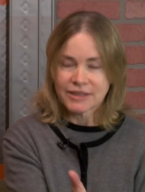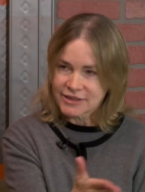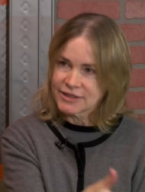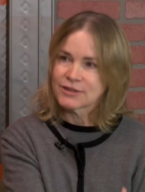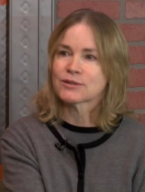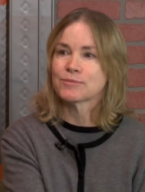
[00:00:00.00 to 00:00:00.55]

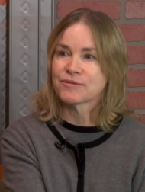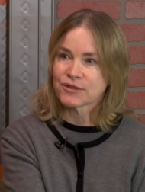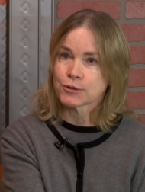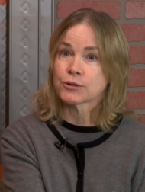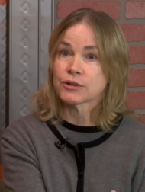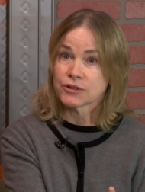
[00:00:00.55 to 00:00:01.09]
system
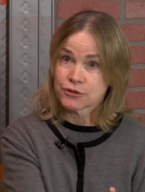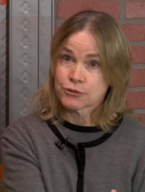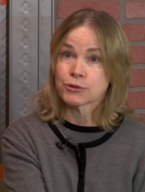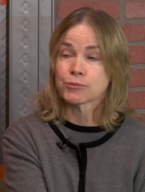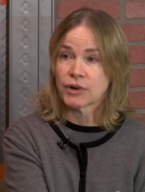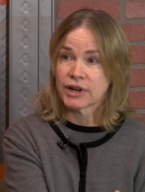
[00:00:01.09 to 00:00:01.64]
for a
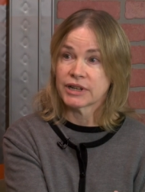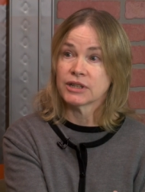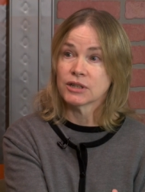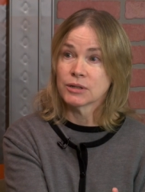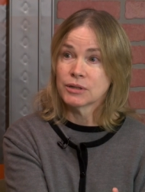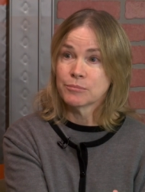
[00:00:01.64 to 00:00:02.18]
short while